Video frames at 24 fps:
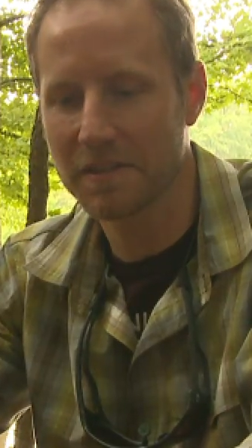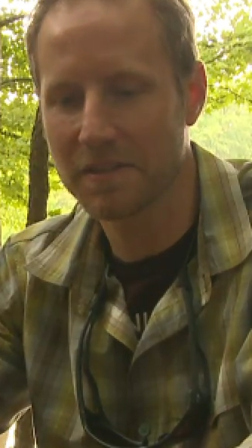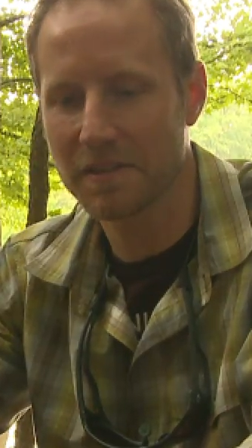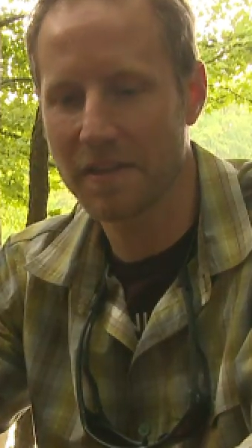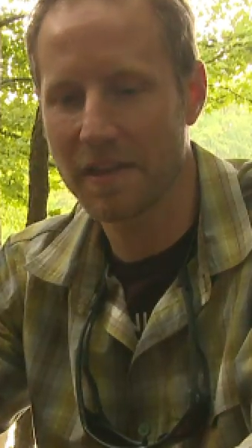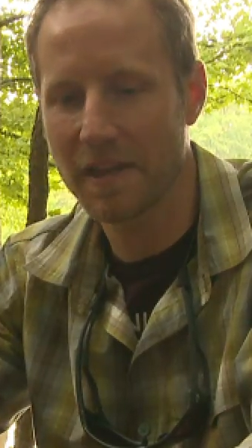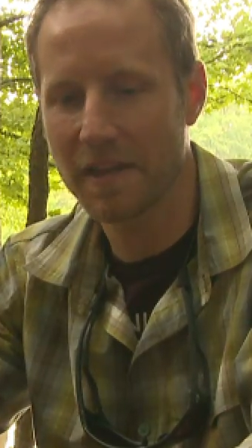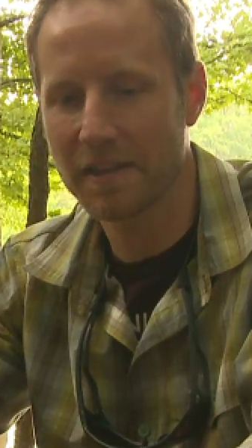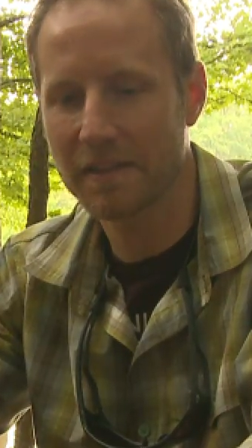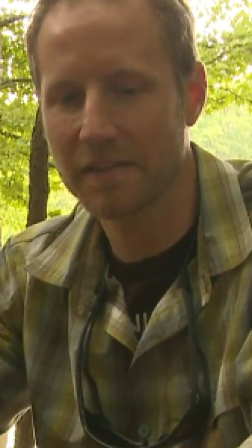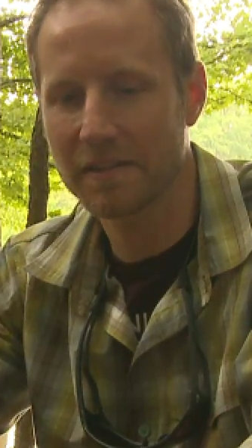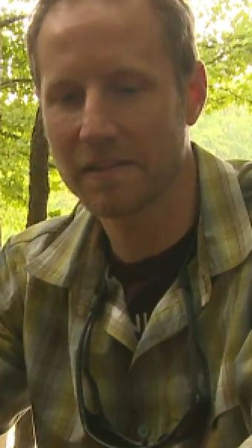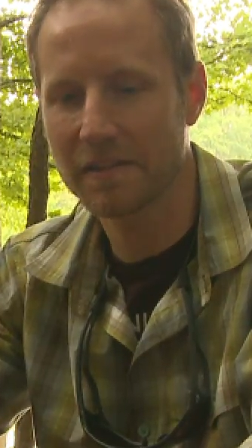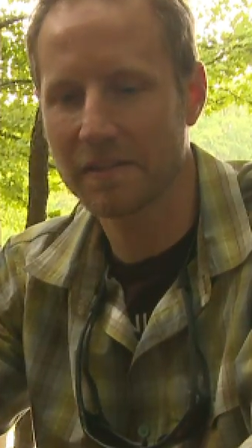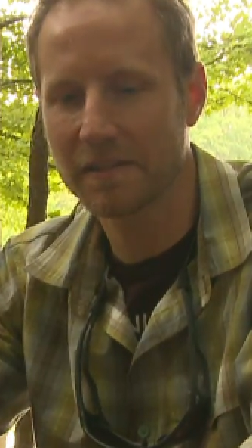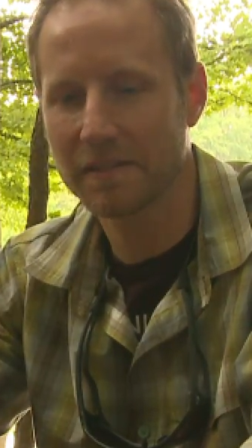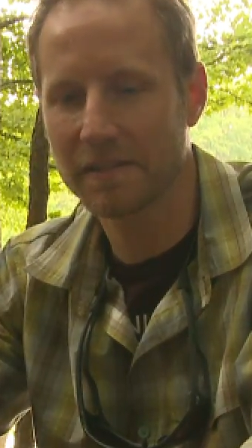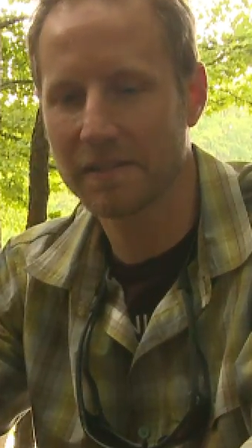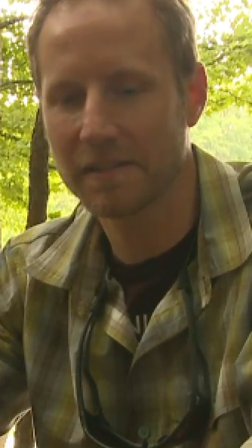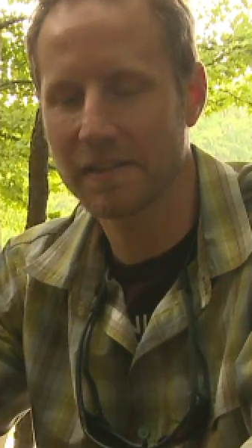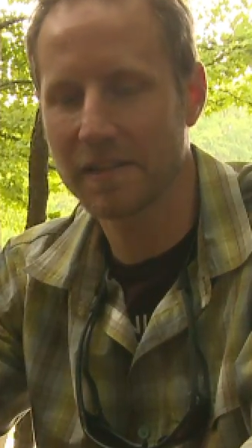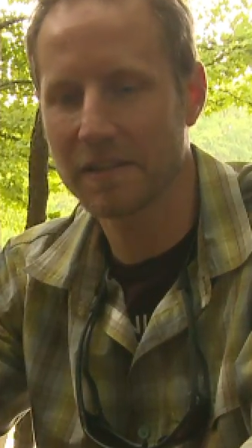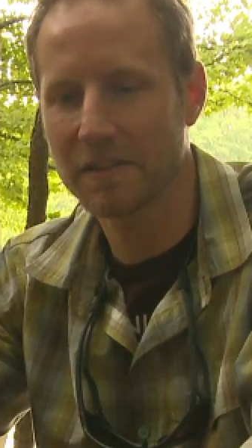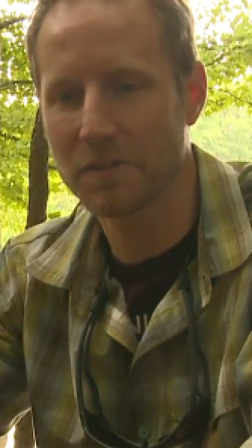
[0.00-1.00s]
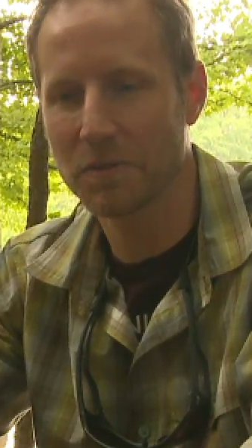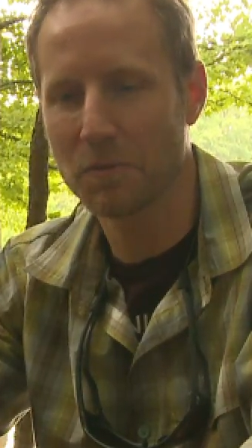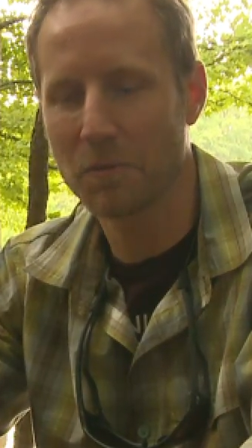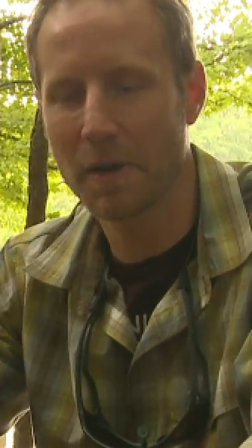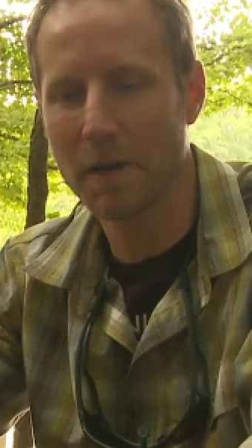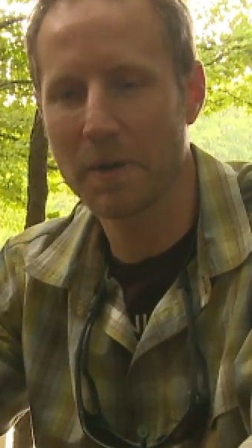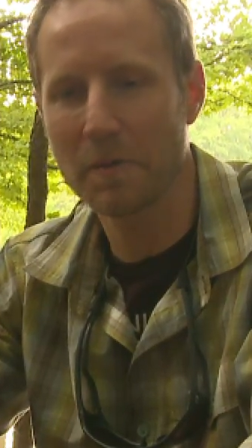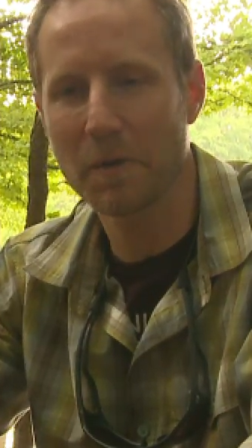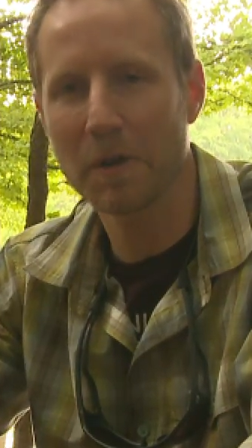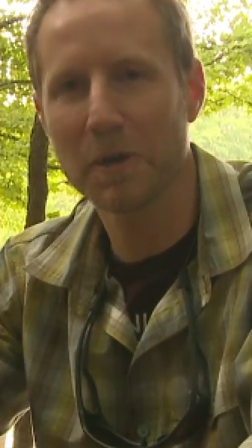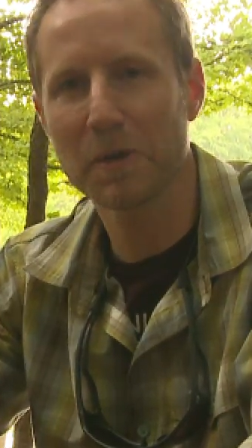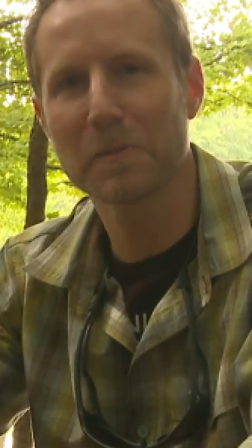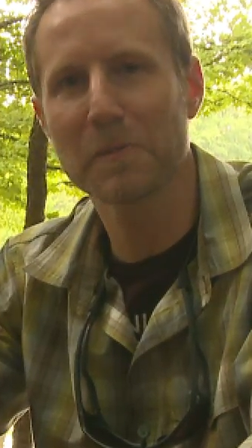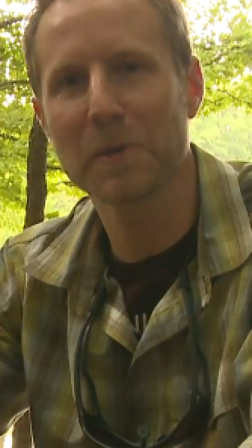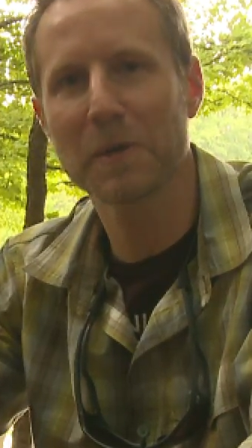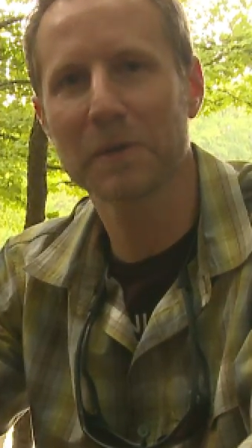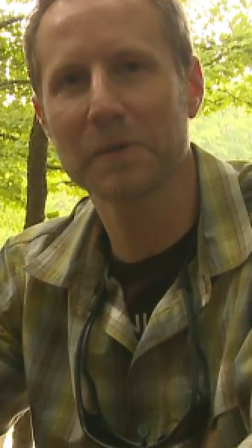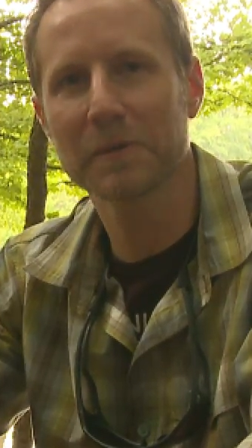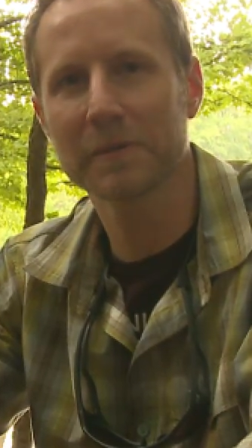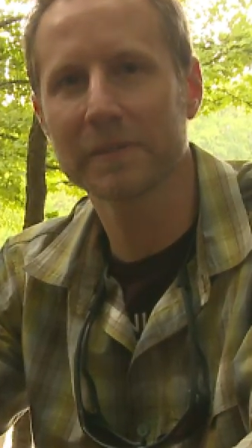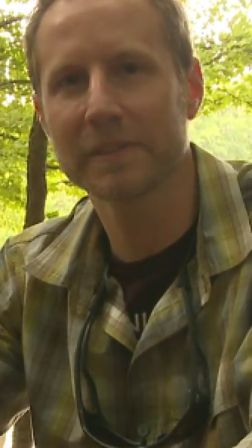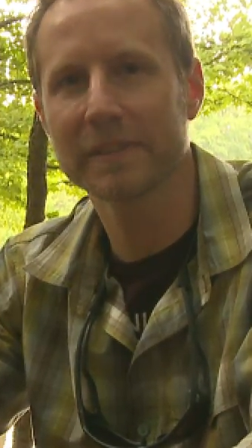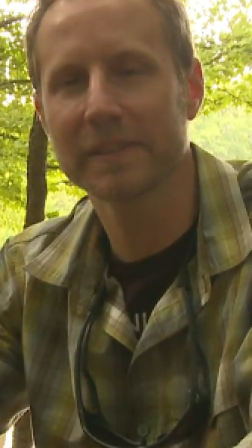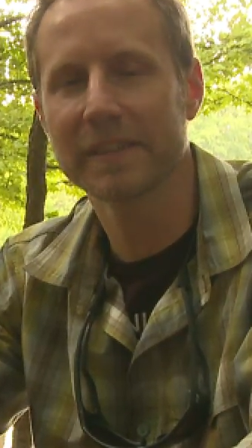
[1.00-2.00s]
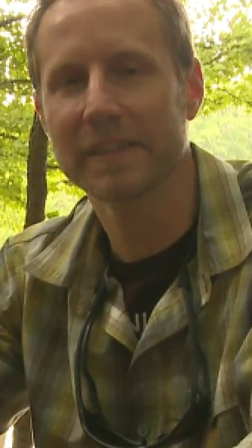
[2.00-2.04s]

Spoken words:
that it's a whitewater boat,